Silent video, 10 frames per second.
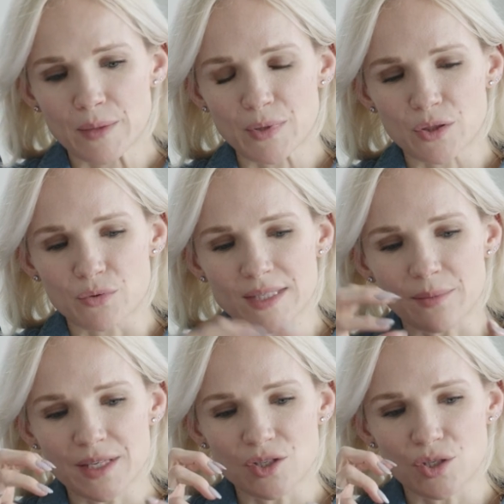But there's
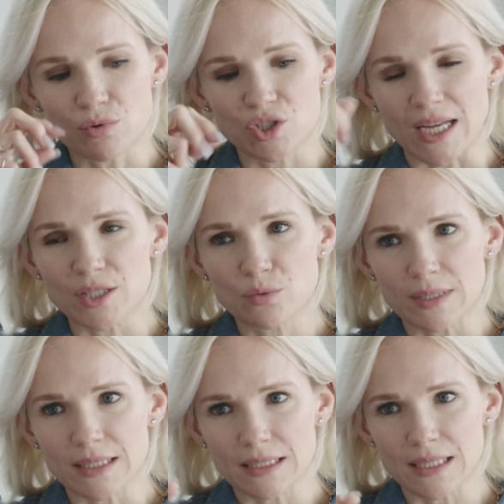something so
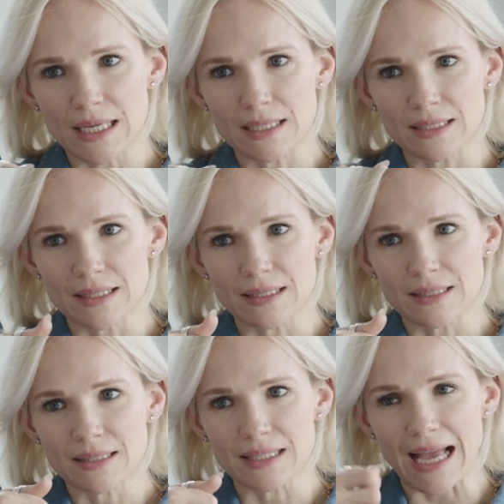genuine in the